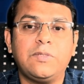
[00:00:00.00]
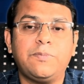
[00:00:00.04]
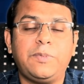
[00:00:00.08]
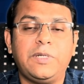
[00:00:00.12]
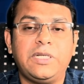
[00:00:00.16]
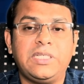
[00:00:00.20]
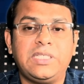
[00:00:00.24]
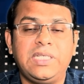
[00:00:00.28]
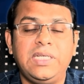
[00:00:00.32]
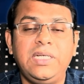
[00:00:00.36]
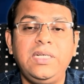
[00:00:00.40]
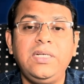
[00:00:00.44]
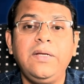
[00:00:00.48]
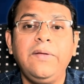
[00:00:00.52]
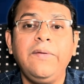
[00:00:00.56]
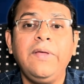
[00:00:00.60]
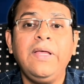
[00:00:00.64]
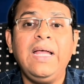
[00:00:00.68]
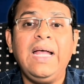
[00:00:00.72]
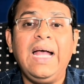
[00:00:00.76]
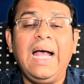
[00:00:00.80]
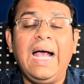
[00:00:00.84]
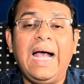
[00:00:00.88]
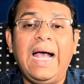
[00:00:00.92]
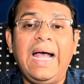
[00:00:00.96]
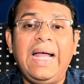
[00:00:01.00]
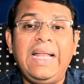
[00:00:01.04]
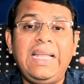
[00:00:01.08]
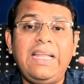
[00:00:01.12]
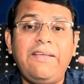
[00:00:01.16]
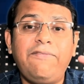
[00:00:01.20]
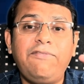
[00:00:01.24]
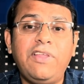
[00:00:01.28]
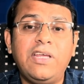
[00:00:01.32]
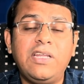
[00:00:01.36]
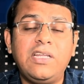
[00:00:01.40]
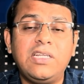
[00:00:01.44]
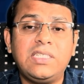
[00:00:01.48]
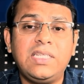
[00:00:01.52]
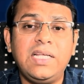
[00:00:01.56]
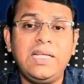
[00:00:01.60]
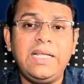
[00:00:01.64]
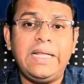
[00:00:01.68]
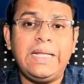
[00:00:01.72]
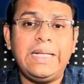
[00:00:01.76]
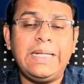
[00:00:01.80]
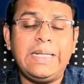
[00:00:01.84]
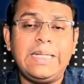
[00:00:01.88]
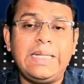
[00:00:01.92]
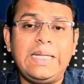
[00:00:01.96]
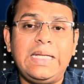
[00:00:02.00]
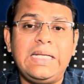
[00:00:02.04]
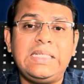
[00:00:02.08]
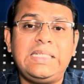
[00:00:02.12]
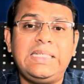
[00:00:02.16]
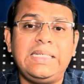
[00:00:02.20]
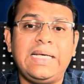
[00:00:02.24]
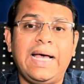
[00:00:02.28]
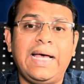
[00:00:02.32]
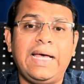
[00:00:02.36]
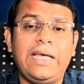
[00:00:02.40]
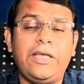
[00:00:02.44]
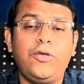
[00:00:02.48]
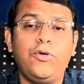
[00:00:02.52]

present and if there is a increased uh,